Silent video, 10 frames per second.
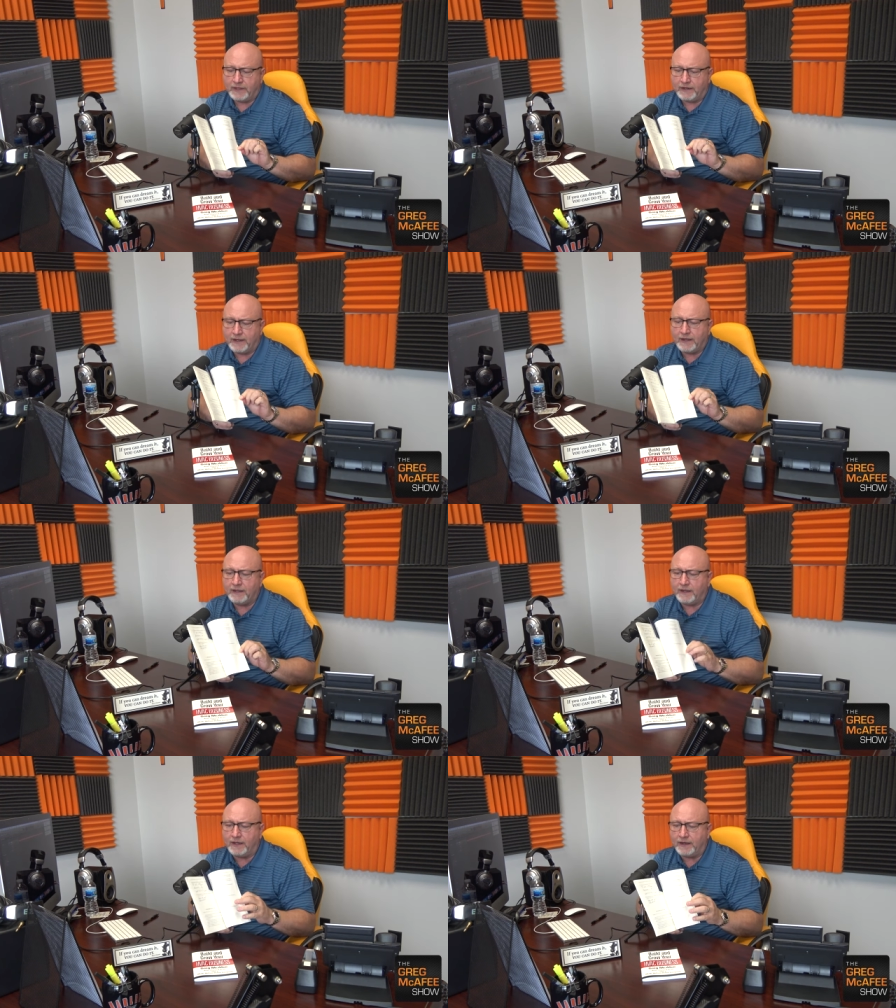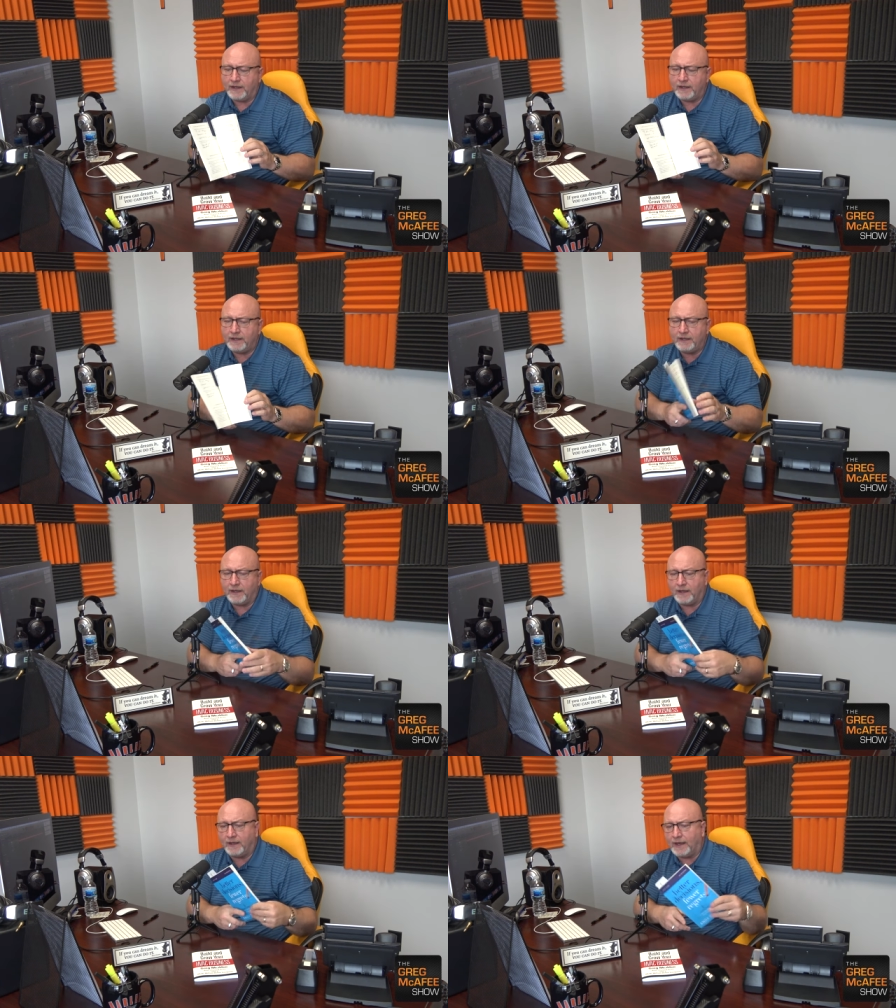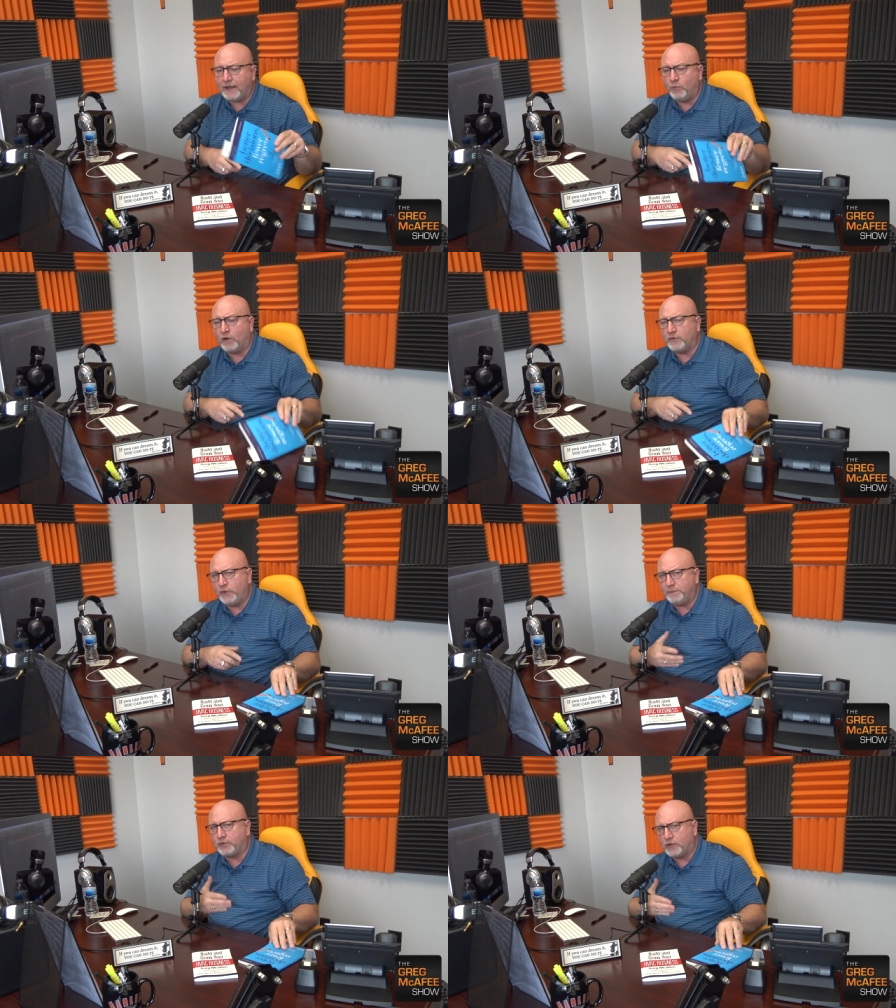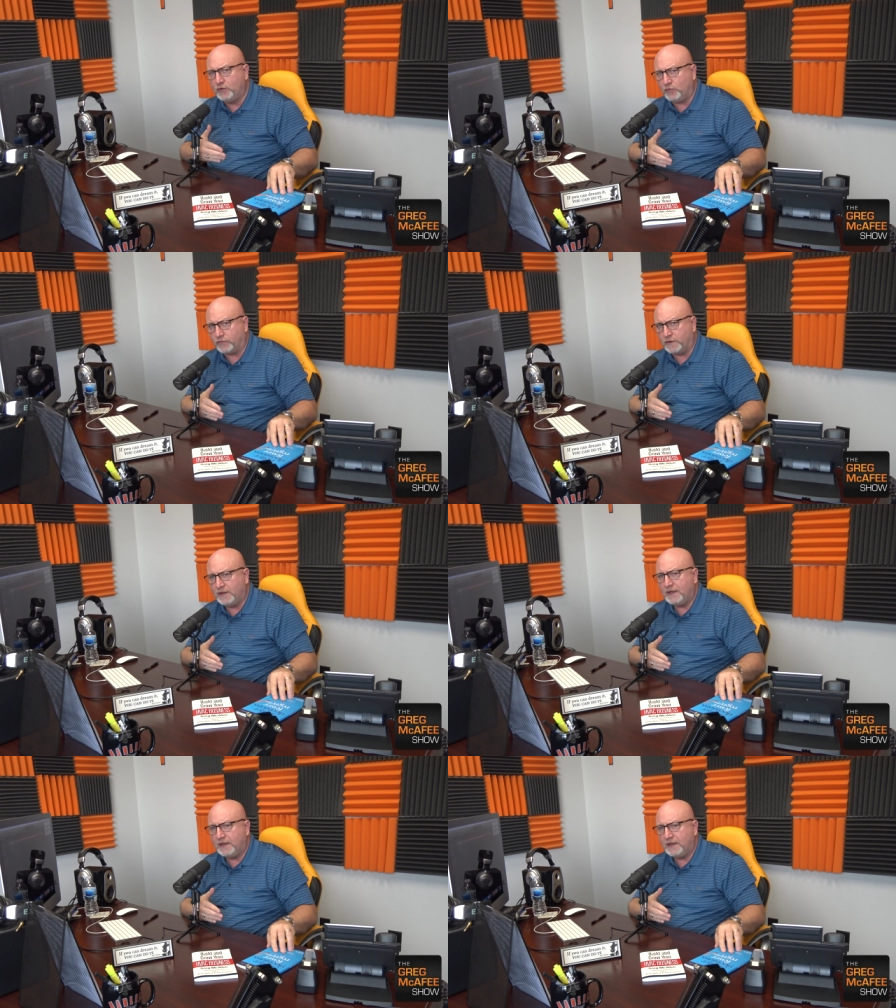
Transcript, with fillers: and I and I I want to improve